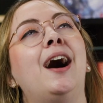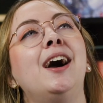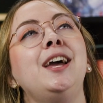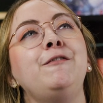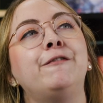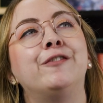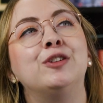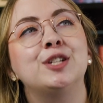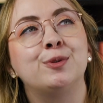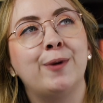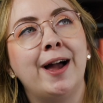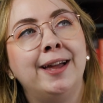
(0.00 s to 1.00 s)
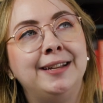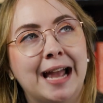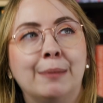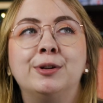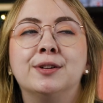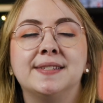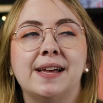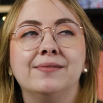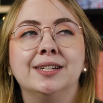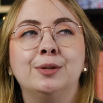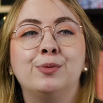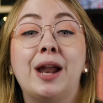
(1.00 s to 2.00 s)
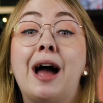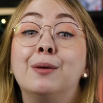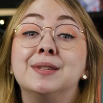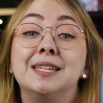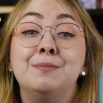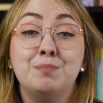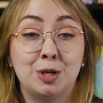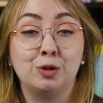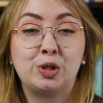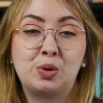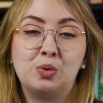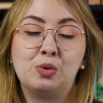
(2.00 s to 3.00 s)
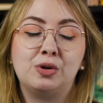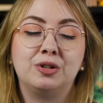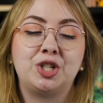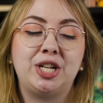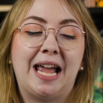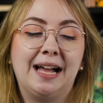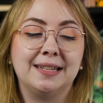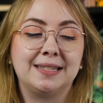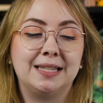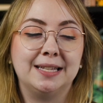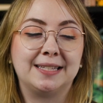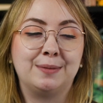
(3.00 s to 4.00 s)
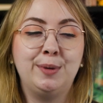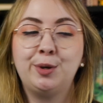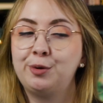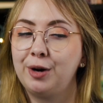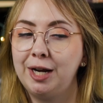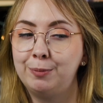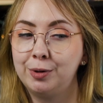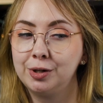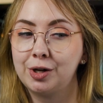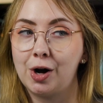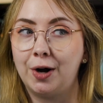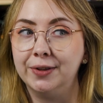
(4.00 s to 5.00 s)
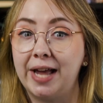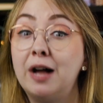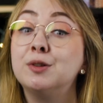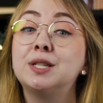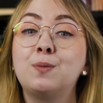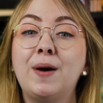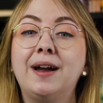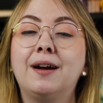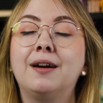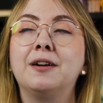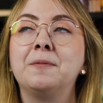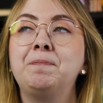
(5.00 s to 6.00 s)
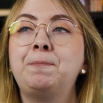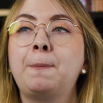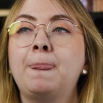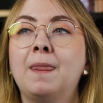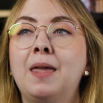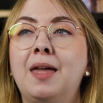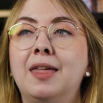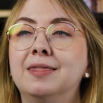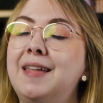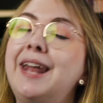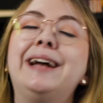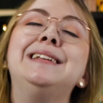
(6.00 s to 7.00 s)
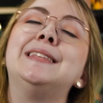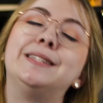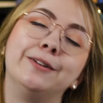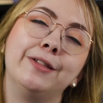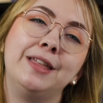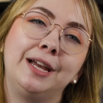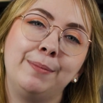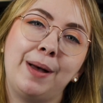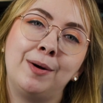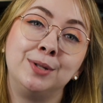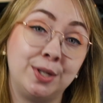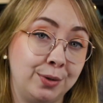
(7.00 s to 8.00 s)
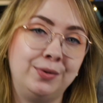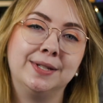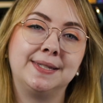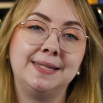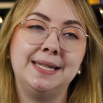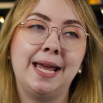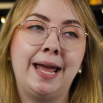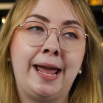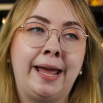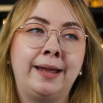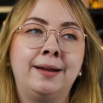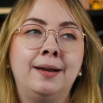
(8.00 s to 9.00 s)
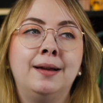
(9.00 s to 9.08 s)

I first read Gabrielle Zevin when I was in middle school. She has this middle grade book called Elsewhere that I still think about to this day.